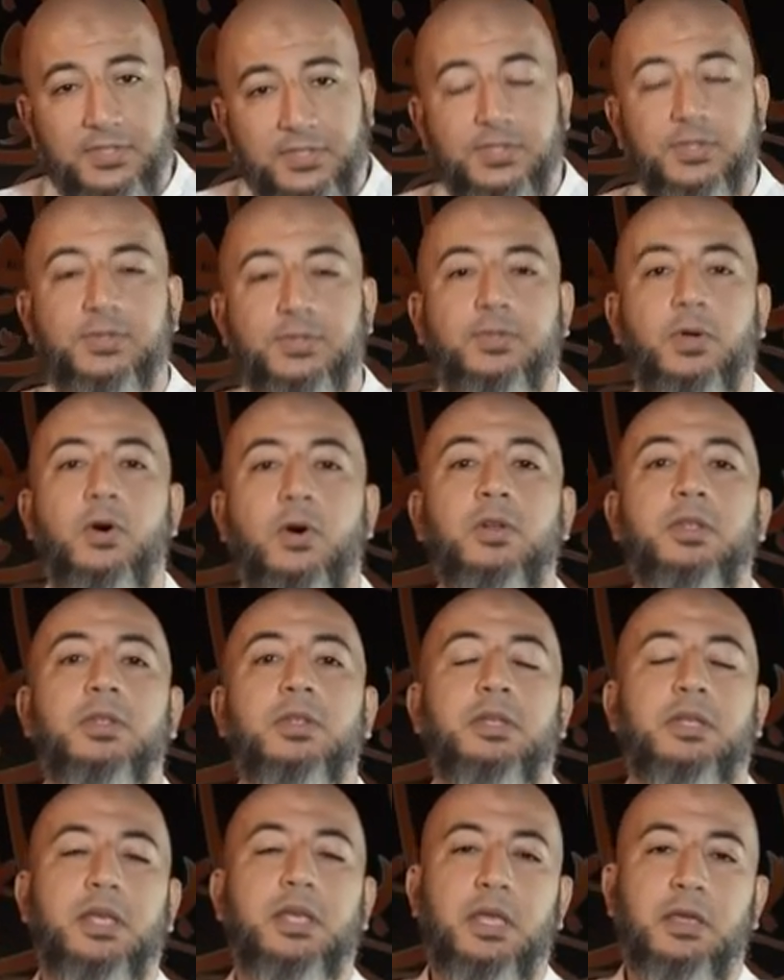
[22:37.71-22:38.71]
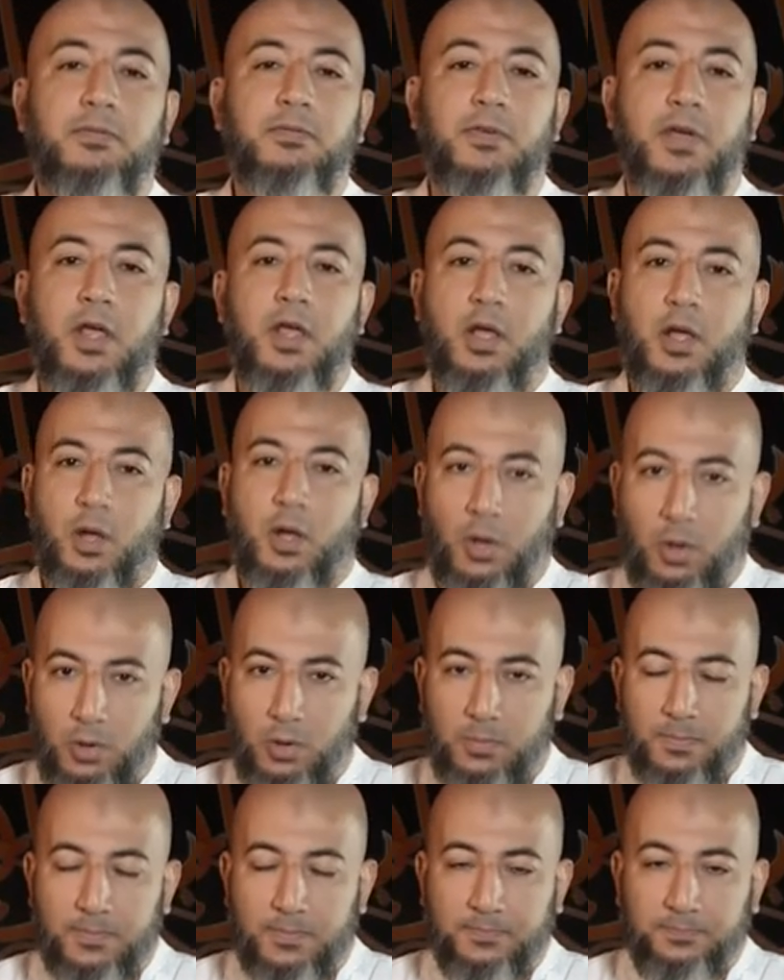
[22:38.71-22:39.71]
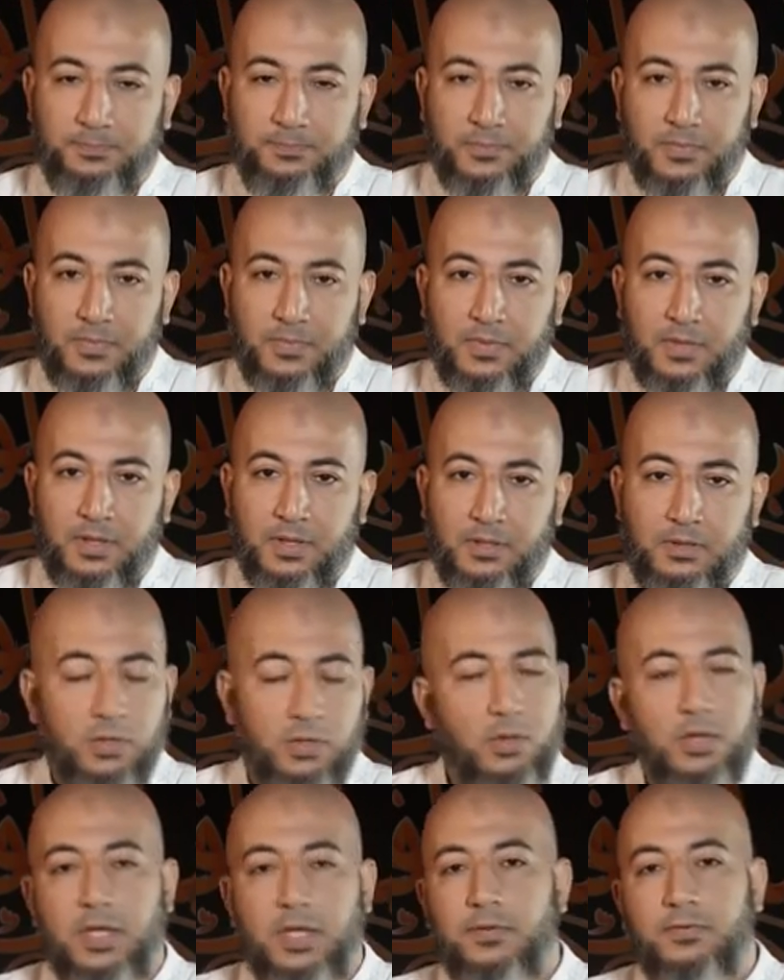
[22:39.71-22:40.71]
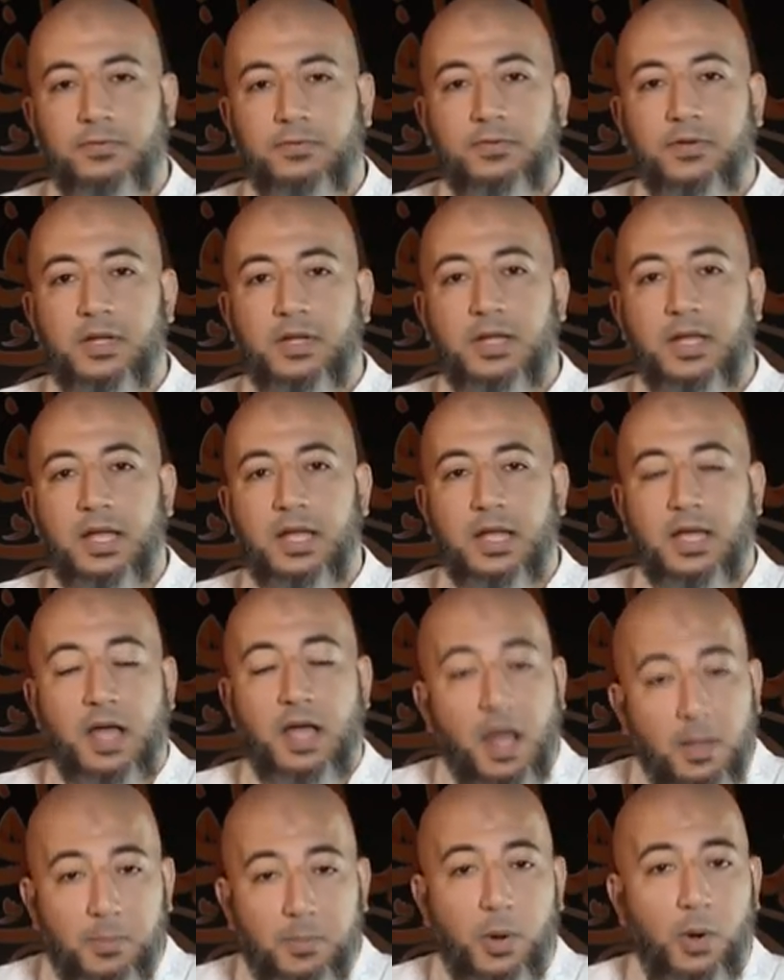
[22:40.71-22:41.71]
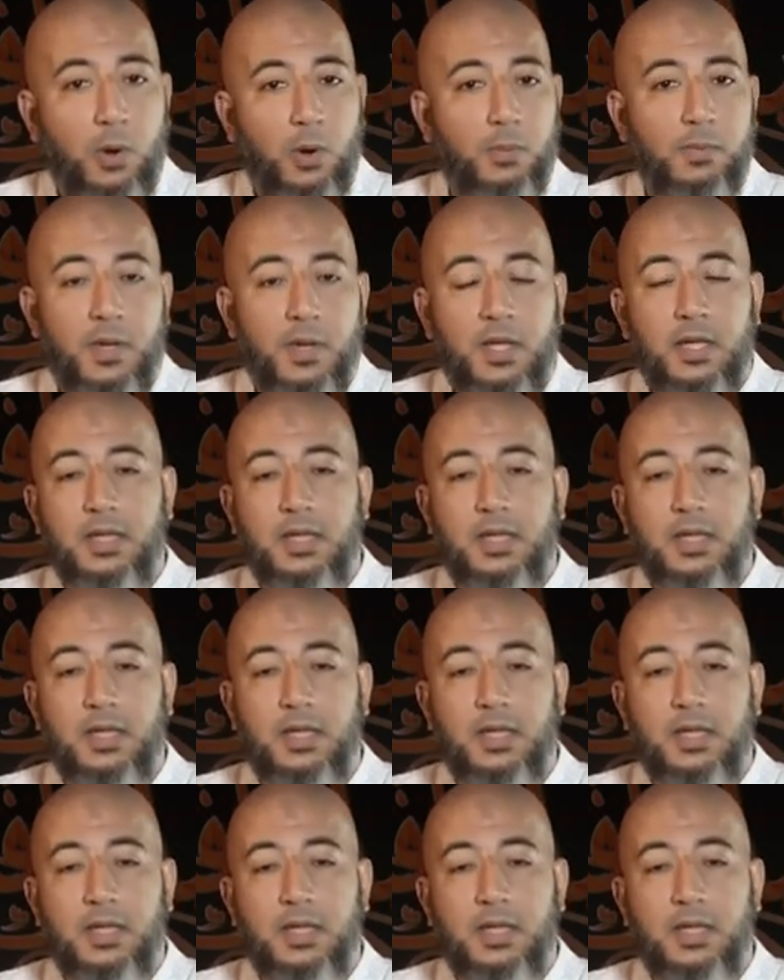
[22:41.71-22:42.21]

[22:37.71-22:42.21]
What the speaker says: So don't give hope. Don't give up hope.